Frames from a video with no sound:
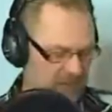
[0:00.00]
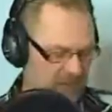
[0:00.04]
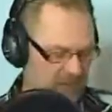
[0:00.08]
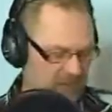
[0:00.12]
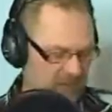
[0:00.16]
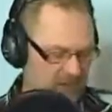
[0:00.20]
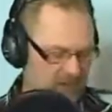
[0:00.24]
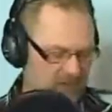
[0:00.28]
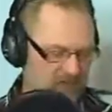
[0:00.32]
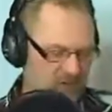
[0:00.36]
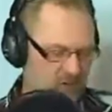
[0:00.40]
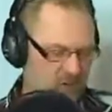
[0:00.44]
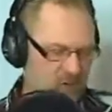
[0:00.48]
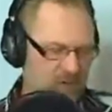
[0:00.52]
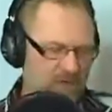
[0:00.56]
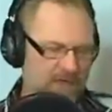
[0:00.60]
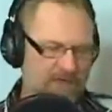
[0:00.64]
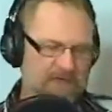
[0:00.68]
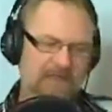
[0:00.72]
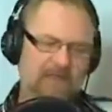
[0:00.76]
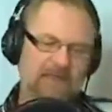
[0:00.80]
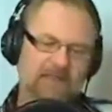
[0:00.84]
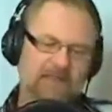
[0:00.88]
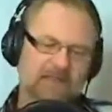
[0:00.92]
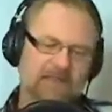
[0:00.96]
So we'd
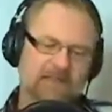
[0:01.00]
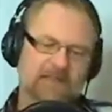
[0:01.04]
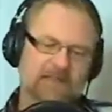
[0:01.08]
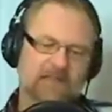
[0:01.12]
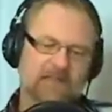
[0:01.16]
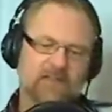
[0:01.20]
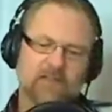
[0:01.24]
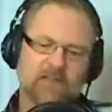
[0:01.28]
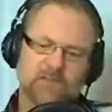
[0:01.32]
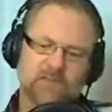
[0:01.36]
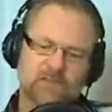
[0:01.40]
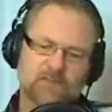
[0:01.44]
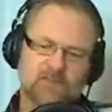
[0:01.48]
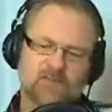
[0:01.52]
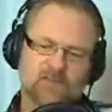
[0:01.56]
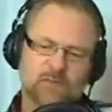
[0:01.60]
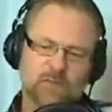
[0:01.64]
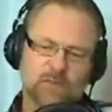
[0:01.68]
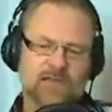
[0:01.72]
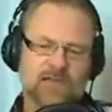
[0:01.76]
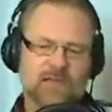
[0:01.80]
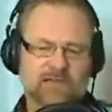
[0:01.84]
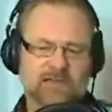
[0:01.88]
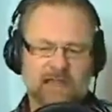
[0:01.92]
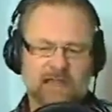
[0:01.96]
like to, in the future, we'd
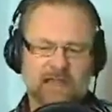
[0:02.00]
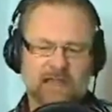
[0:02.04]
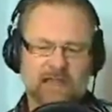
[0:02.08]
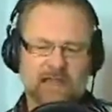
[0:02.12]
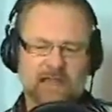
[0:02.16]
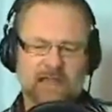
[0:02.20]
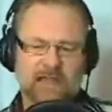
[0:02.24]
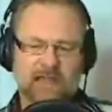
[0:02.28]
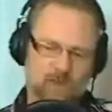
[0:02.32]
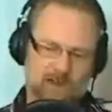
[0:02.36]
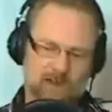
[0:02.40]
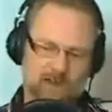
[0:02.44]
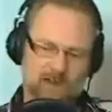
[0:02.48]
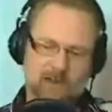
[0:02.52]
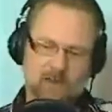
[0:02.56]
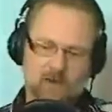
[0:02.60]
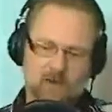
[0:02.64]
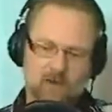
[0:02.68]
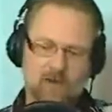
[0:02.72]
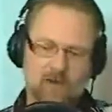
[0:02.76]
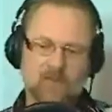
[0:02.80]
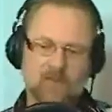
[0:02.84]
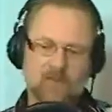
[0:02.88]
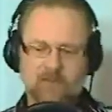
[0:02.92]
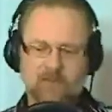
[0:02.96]
like to have RAC
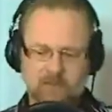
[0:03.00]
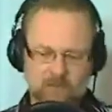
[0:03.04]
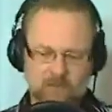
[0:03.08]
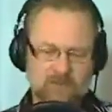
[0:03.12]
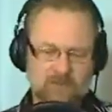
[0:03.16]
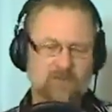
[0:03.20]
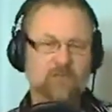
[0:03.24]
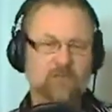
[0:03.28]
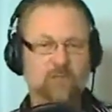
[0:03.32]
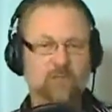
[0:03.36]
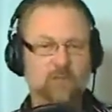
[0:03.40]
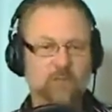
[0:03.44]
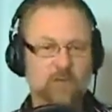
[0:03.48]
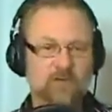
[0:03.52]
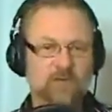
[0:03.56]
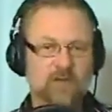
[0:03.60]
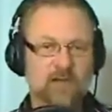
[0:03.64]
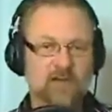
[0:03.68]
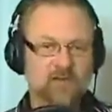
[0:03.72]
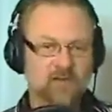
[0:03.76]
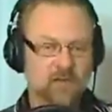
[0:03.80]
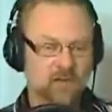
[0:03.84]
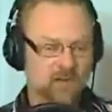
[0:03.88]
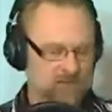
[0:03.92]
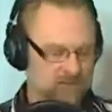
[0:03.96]
on, the
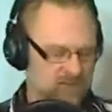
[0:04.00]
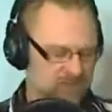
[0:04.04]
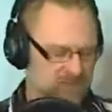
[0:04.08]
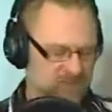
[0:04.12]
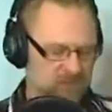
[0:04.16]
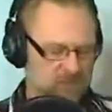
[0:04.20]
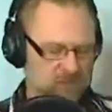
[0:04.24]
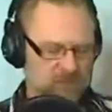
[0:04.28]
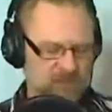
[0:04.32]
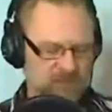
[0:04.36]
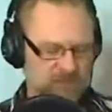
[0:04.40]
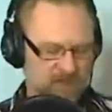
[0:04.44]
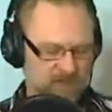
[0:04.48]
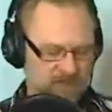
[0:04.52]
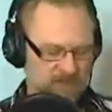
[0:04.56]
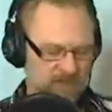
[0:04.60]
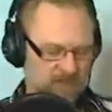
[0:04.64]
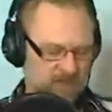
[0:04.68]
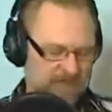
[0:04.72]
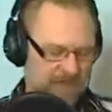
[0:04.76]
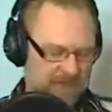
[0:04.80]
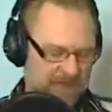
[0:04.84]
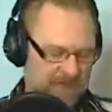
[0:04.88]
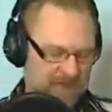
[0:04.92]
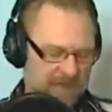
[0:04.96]
Reflexology Association of
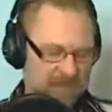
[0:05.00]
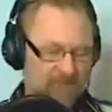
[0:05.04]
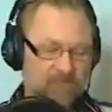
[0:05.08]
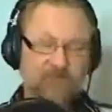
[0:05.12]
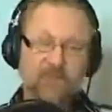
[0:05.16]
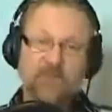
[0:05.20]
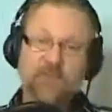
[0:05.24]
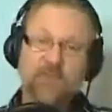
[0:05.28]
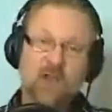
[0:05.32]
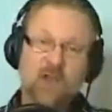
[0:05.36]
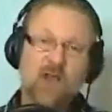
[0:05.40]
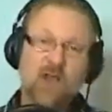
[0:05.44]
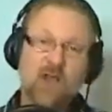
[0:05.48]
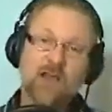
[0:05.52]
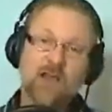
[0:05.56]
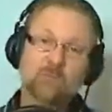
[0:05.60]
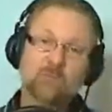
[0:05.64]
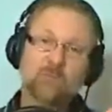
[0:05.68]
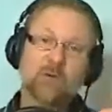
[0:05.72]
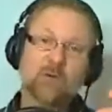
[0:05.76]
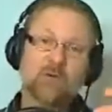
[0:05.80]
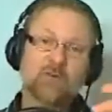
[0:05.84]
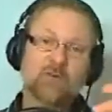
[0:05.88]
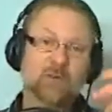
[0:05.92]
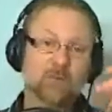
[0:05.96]
Canada, to talk
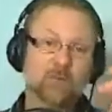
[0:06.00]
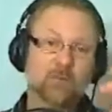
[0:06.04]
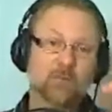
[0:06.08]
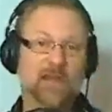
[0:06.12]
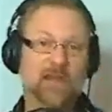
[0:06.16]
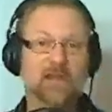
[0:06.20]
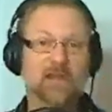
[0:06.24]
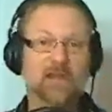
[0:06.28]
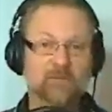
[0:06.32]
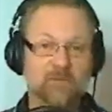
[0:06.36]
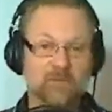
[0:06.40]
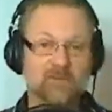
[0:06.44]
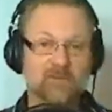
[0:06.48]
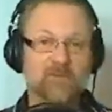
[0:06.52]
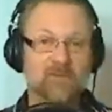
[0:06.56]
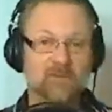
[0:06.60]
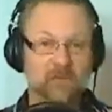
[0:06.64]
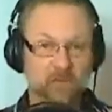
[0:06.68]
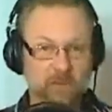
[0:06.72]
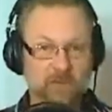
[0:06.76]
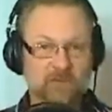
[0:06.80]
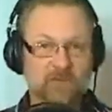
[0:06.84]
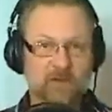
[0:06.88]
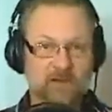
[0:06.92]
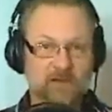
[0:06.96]
about the benefits of
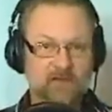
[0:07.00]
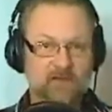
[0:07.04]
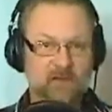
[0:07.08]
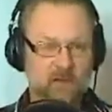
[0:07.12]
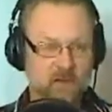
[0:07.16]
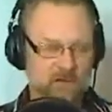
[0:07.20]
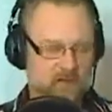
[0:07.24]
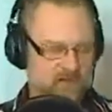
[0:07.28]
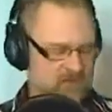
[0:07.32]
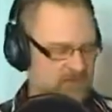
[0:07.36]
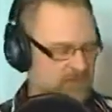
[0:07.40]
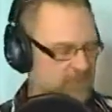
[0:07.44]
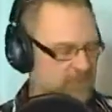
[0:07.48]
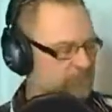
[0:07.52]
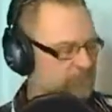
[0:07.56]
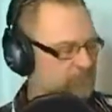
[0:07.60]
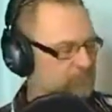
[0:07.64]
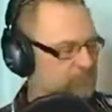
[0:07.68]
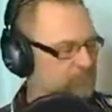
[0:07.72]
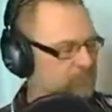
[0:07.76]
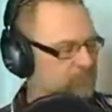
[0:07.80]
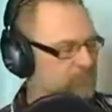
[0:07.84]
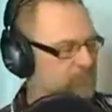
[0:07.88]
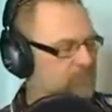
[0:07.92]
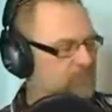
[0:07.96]
reflexology.
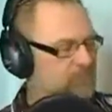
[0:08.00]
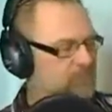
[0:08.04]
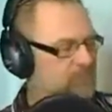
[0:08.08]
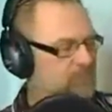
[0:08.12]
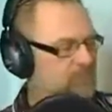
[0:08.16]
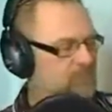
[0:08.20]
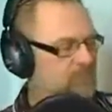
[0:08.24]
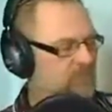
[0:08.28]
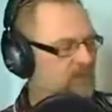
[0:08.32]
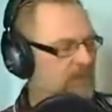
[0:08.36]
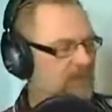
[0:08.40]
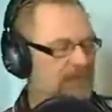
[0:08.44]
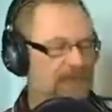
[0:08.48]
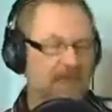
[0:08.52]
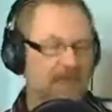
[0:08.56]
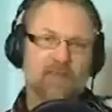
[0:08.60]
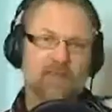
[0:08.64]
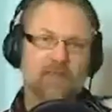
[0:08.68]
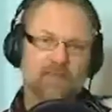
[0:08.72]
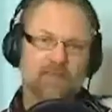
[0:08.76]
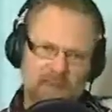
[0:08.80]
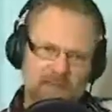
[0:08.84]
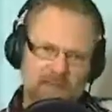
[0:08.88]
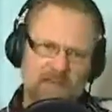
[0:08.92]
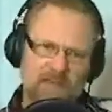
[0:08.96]

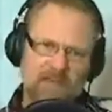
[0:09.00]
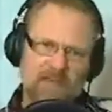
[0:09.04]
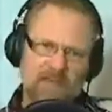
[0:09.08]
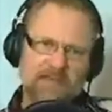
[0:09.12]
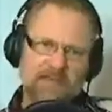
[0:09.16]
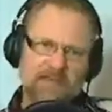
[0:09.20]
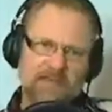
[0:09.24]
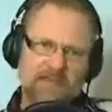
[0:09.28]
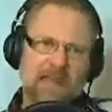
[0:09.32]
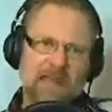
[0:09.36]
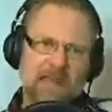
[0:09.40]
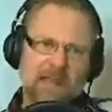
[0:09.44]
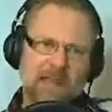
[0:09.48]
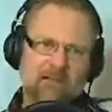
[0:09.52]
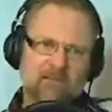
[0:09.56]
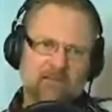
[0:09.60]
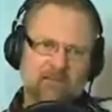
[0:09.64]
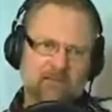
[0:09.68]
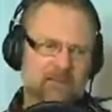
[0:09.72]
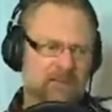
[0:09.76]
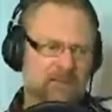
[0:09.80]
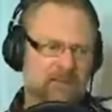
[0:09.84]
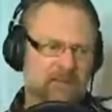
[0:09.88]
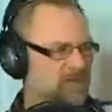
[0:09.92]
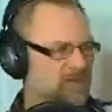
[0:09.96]
Then I'd like to have
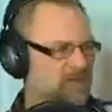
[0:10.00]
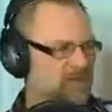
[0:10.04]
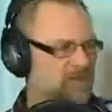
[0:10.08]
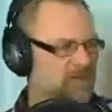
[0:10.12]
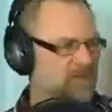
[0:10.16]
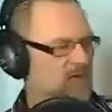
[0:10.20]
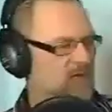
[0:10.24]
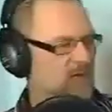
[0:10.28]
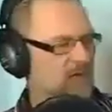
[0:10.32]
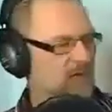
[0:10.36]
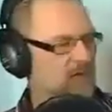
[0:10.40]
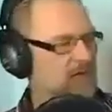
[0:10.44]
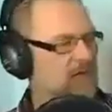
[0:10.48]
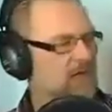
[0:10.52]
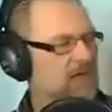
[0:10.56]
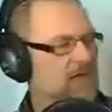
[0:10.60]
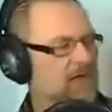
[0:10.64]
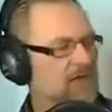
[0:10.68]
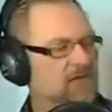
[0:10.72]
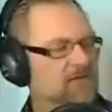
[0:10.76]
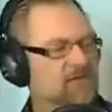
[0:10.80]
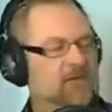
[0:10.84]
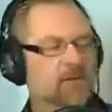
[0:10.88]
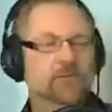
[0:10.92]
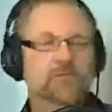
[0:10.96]
these folks on
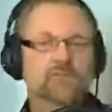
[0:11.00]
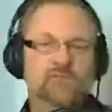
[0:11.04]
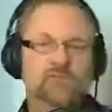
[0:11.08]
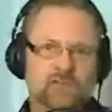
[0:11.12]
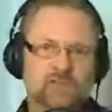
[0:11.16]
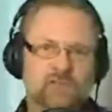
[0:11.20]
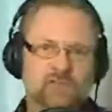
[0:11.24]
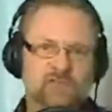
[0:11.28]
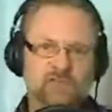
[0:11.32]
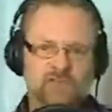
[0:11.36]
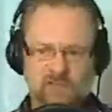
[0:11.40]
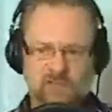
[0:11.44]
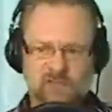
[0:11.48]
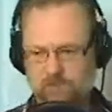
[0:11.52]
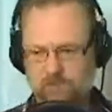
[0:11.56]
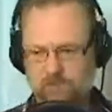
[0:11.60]
from SureSlim.